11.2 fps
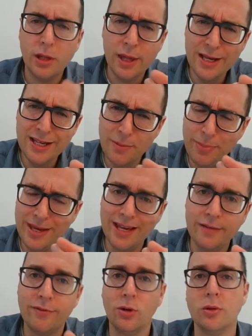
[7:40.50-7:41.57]
These are big
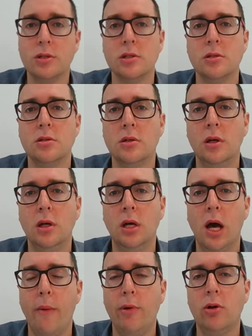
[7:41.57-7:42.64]
influences.
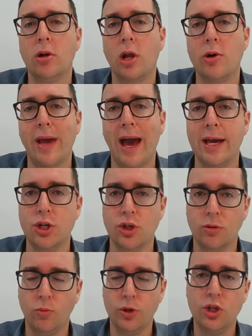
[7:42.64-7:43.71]
And we look at
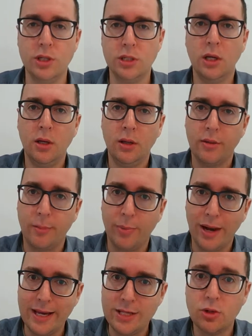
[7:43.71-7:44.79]
location, which is the
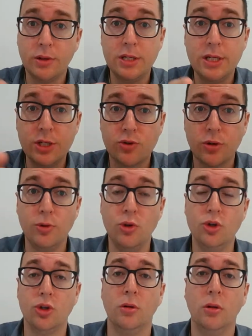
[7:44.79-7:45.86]
place or the
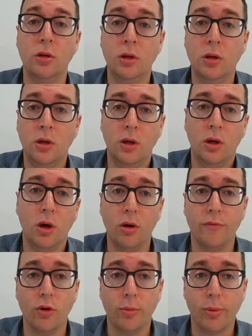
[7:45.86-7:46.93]
distribution
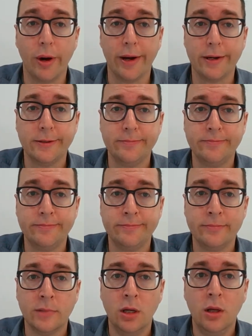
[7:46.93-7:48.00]
of your product.
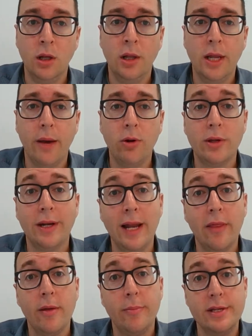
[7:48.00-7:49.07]
Now we look at
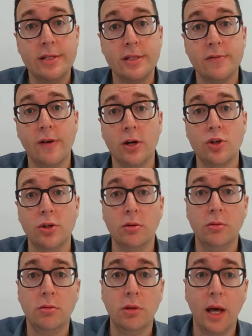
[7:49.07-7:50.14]
another business function
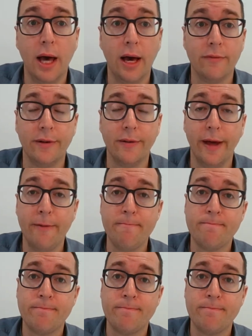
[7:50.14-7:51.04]
after that,